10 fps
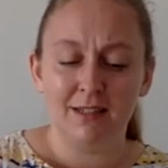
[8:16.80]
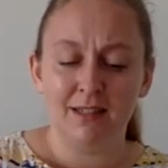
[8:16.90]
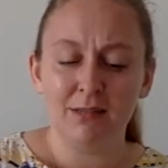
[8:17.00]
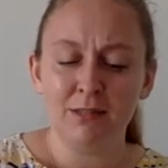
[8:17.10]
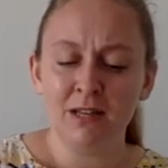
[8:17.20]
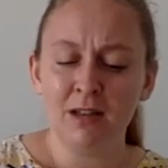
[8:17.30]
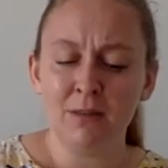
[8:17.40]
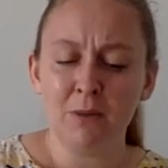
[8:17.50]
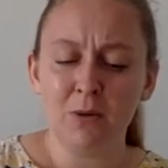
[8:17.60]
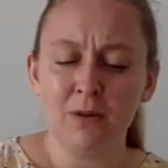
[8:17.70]
There was another
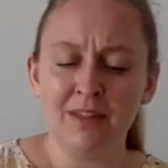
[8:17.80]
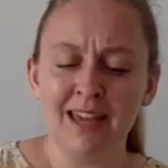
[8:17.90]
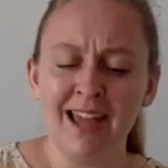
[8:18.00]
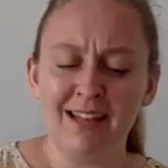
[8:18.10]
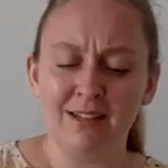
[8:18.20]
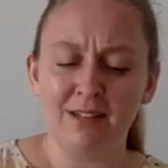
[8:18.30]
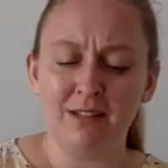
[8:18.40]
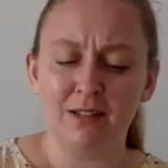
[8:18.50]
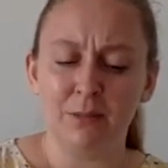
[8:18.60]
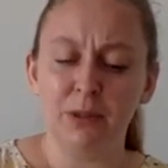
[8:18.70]
bowl at the end,
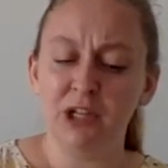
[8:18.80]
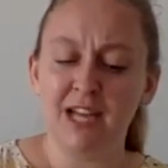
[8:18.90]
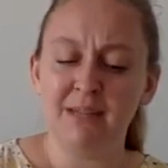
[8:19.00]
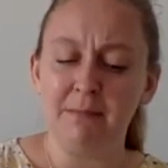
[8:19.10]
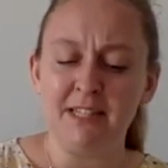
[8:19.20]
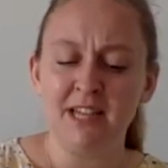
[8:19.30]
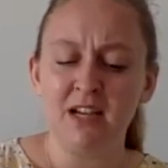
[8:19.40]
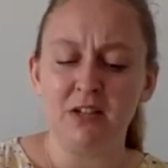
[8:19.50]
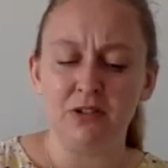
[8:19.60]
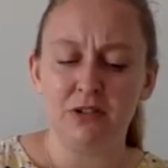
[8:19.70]
which hadn't been
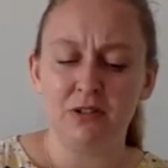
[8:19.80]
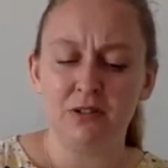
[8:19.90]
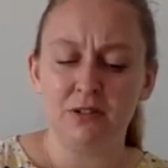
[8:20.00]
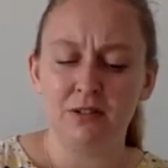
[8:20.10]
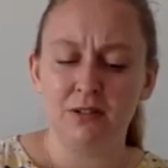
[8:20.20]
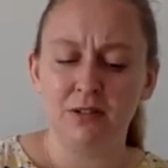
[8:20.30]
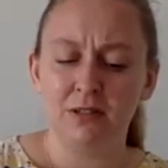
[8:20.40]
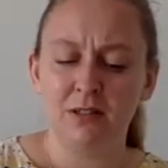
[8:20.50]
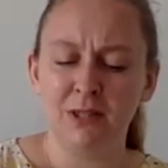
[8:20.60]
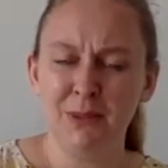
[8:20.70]
touched.
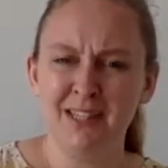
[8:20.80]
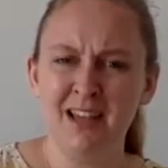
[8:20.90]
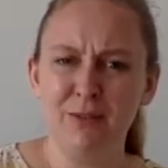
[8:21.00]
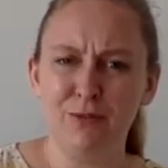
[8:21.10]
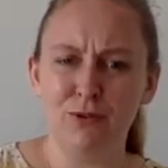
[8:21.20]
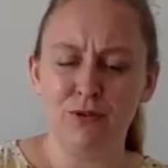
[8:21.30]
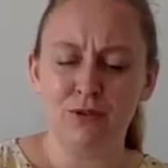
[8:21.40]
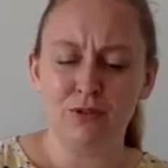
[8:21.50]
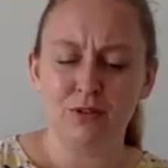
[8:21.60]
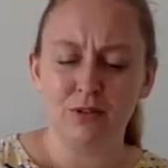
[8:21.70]
Who was that for?
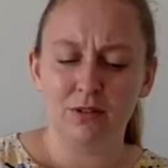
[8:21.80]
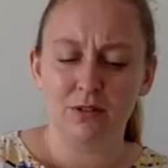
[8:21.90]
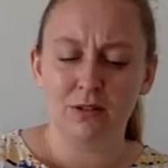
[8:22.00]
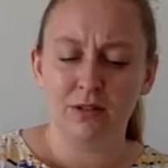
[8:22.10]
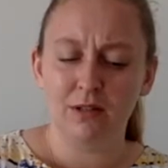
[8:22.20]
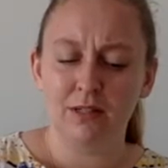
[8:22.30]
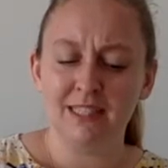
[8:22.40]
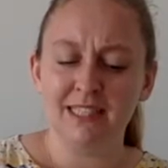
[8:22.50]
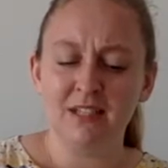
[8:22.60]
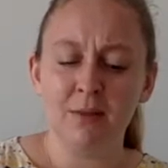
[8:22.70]

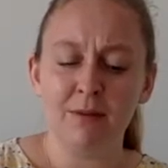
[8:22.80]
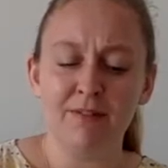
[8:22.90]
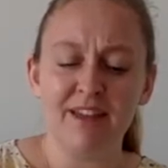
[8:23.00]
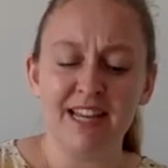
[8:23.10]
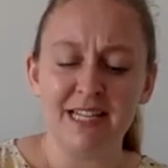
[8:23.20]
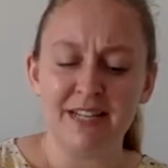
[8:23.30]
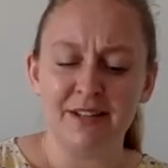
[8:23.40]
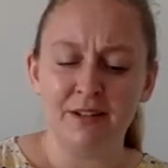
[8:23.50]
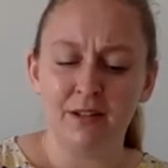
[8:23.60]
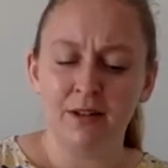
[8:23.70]
His excitement faded.
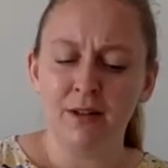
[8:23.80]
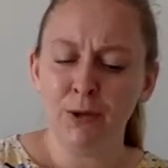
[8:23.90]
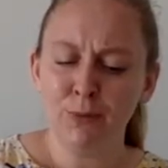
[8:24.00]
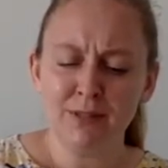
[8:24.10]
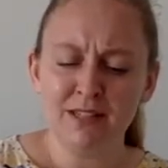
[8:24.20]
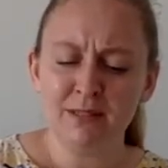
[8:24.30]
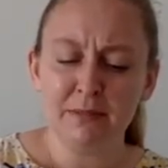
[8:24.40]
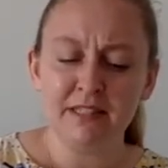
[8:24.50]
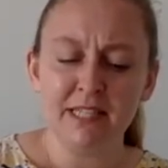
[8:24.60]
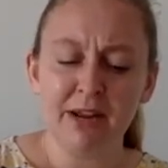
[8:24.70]
Who was this
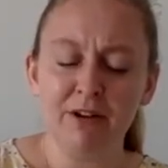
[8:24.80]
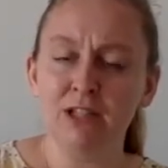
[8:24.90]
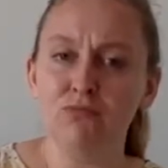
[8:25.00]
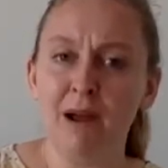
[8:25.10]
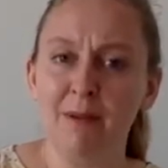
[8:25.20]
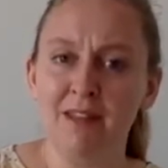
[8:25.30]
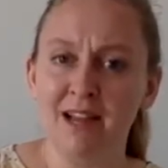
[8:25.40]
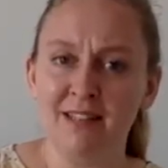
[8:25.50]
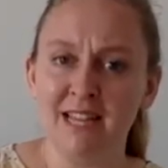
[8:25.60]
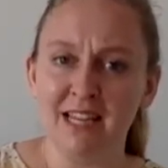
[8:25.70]
mysterious rabbit that
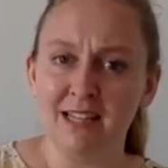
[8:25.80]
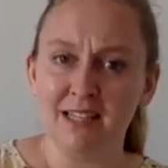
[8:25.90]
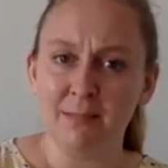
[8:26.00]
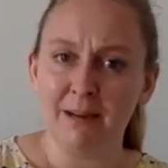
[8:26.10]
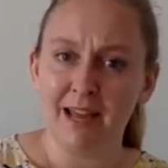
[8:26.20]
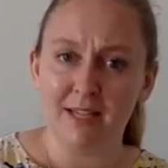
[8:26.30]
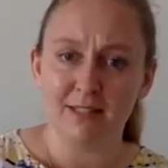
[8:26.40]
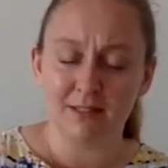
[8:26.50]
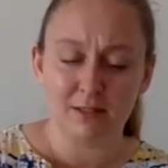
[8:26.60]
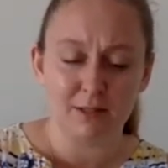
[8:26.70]
had taken his place?